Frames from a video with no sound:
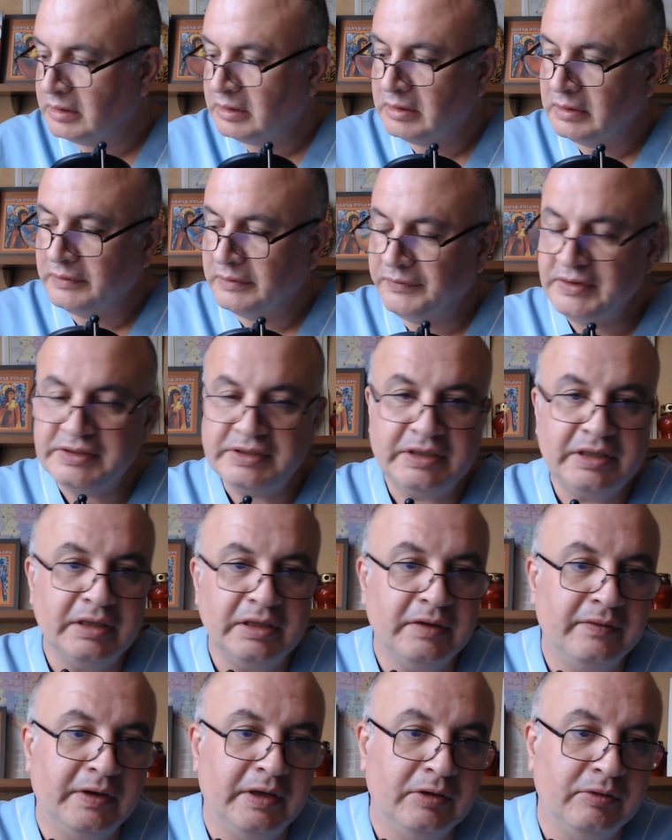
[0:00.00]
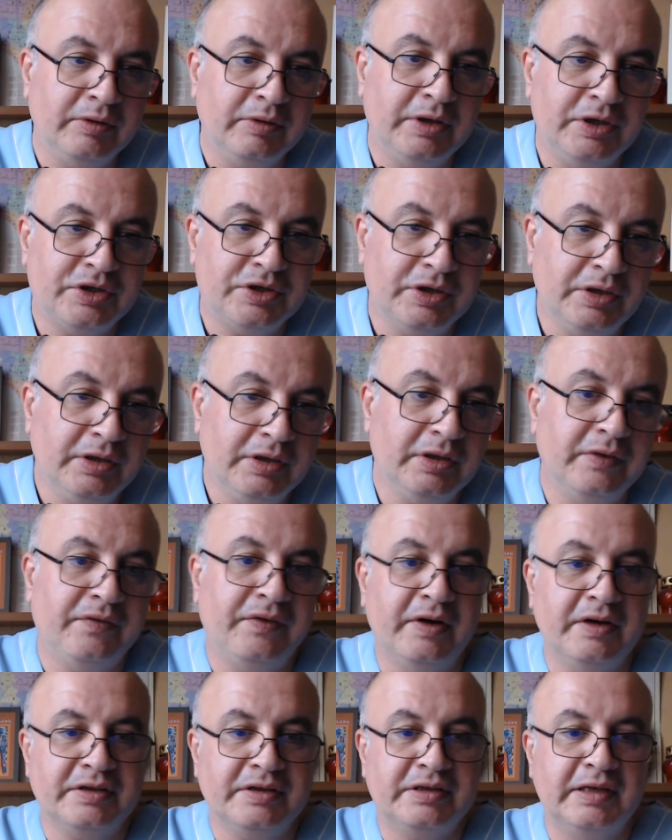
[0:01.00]
Physical evaluation. The
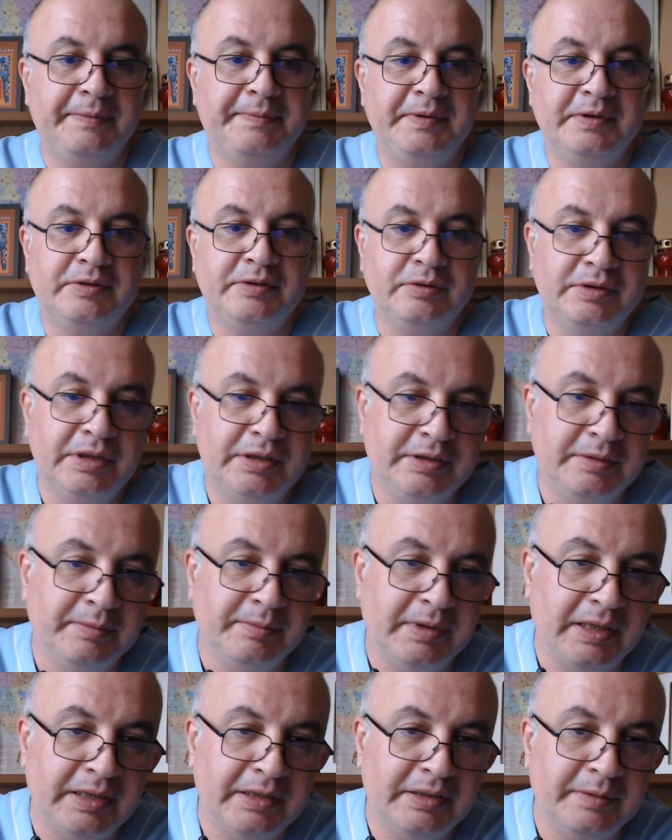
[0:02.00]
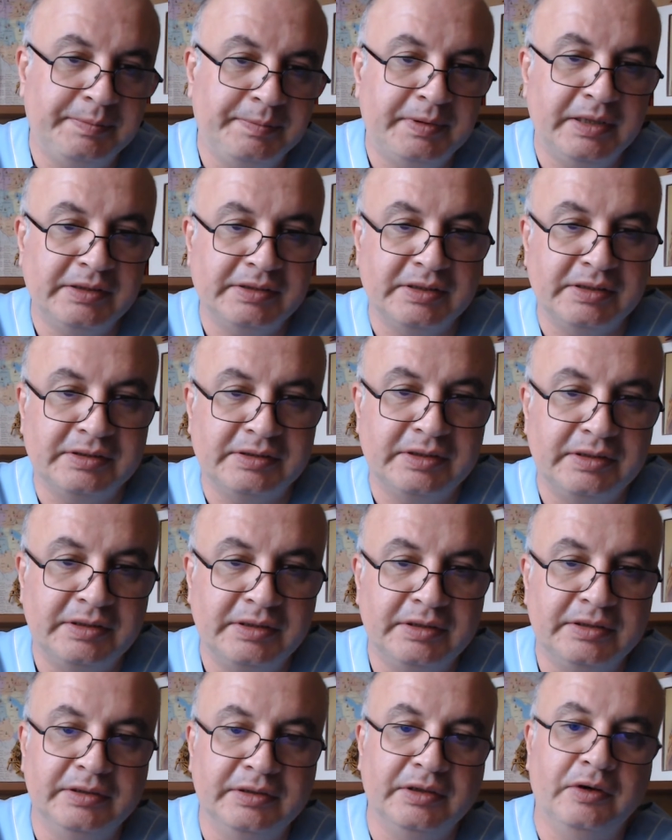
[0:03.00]
first step is to determine the presence and
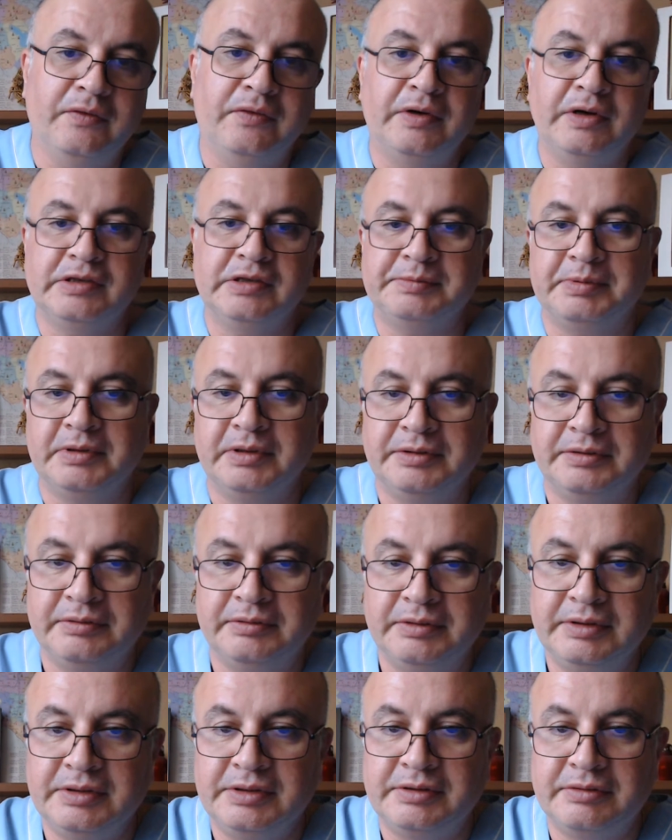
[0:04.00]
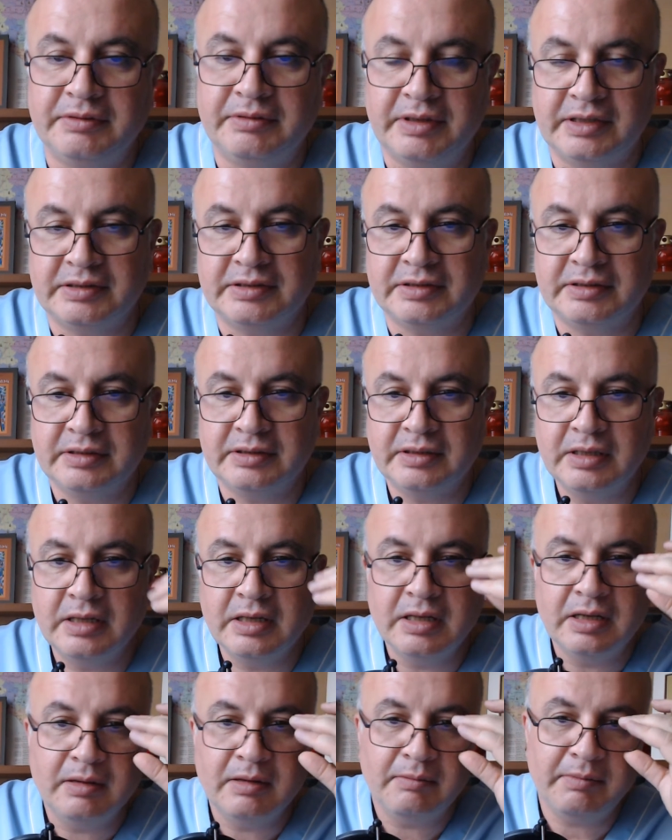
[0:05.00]
degree of respiratory distress
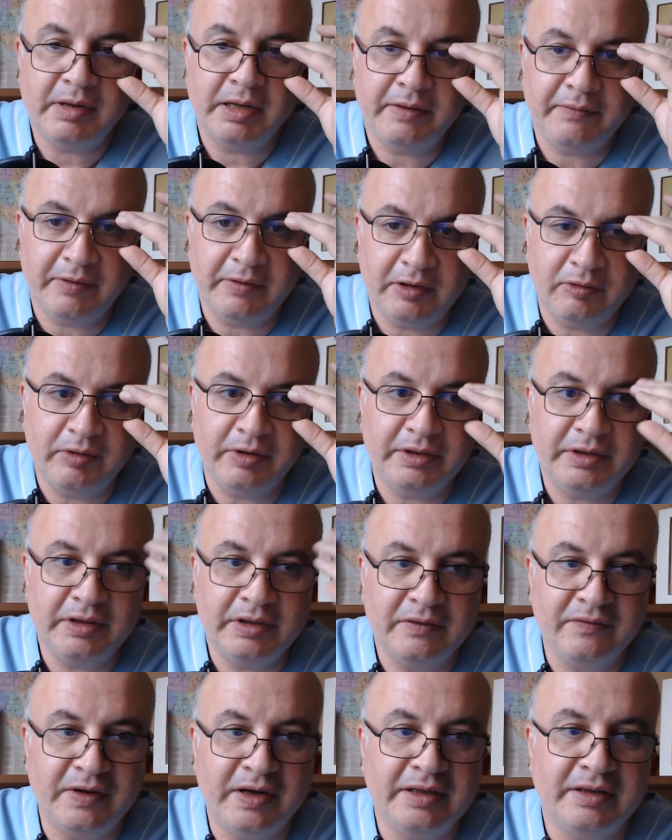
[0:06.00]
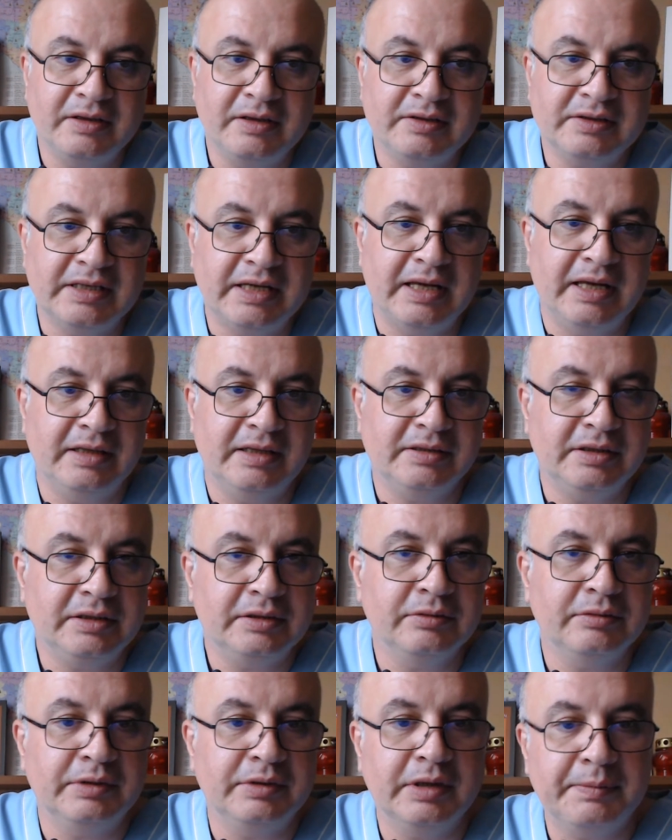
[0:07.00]
by evaluating vital signs,
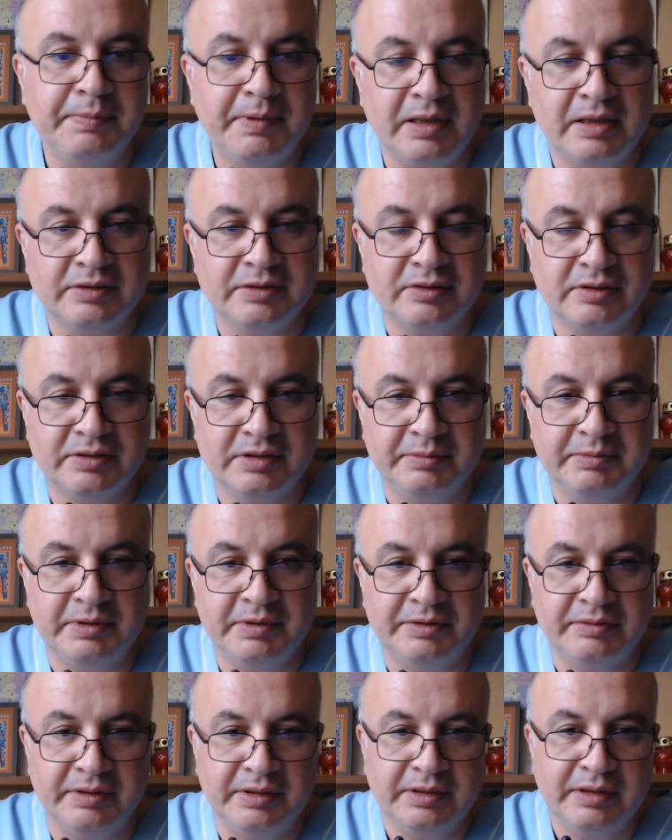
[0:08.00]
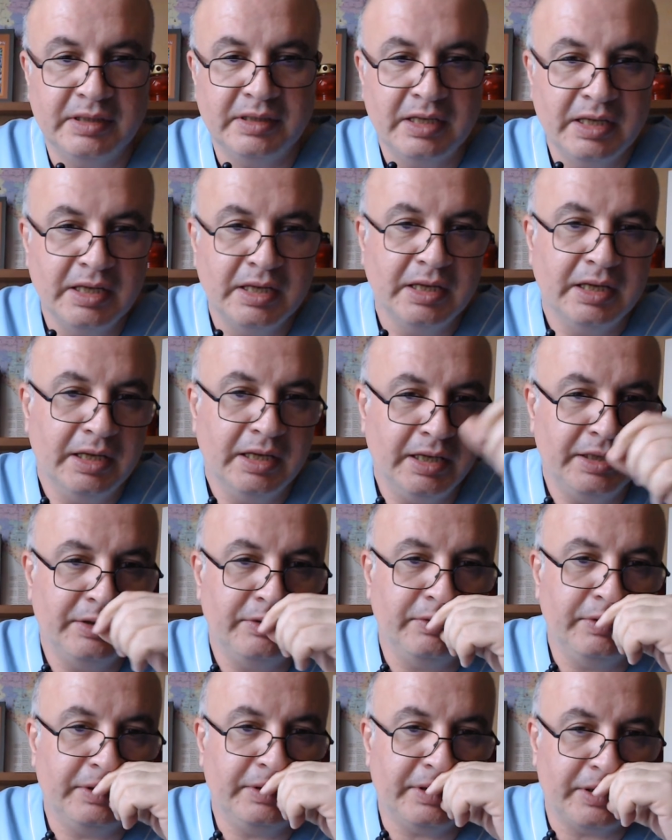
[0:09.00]
including pulse oximetry, and
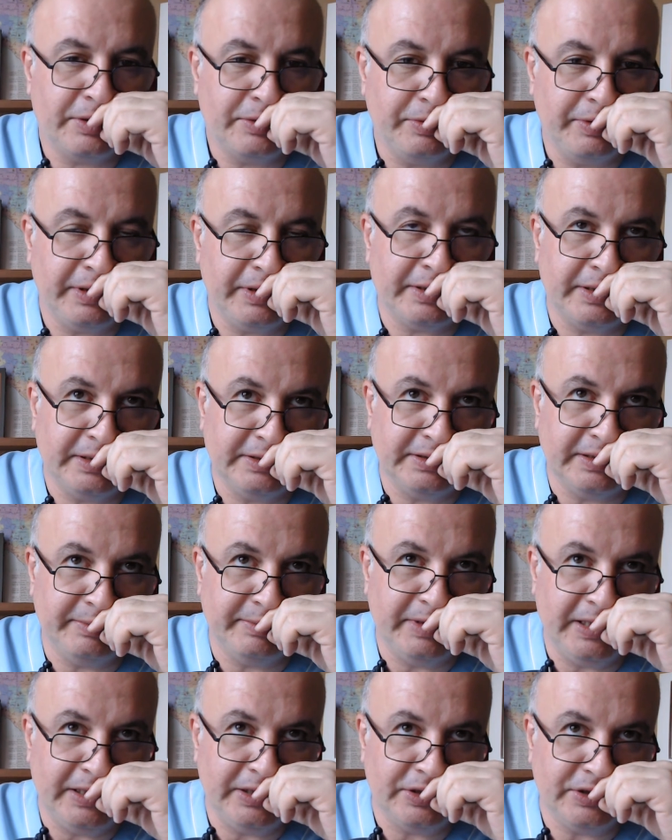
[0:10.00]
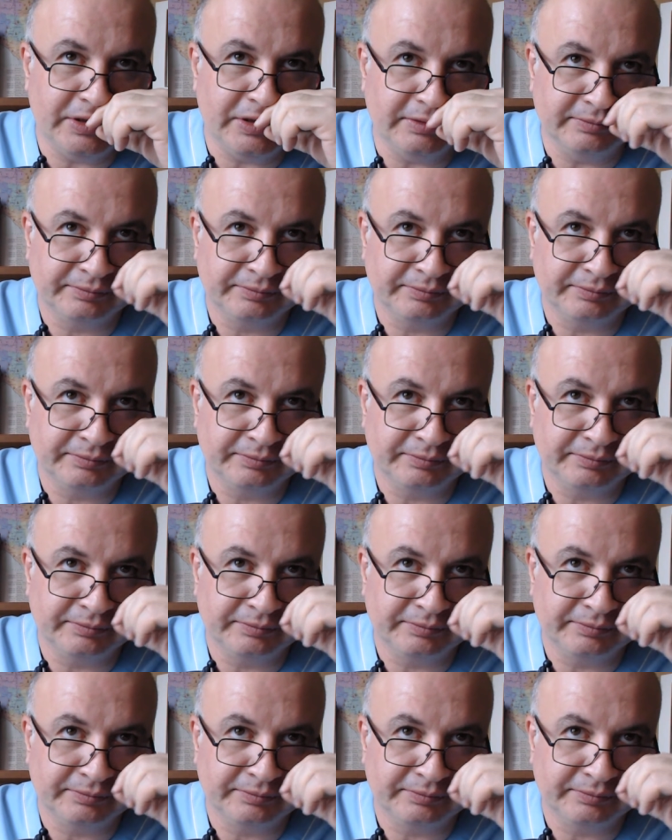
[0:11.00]
doing a quick examination.